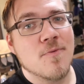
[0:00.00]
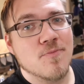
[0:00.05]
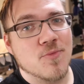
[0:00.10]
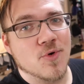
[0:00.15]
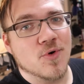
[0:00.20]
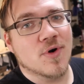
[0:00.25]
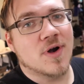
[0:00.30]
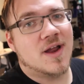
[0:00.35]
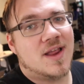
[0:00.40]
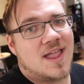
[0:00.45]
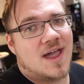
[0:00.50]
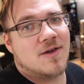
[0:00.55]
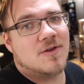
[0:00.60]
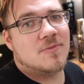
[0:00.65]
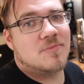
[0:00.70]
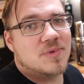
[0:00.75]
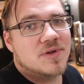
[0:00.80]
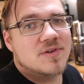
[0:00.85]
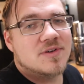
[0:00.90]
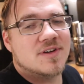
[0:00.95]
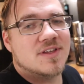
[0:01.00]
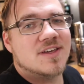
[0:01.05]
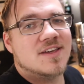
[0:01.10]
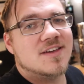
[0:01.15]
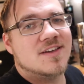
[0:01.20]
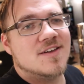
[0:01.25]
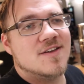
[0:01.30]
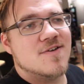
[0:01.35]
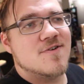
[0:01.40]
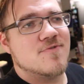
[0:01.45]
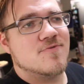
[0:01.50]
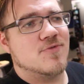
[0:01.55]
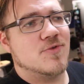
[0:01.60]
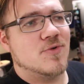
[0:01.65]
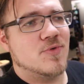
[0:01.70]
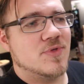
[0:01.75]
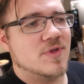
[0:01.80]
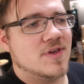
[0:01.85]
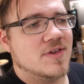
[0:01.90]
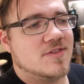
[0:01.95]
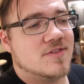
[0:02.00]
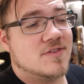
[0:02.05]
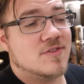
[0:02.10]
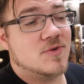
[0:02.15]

more accountability for this.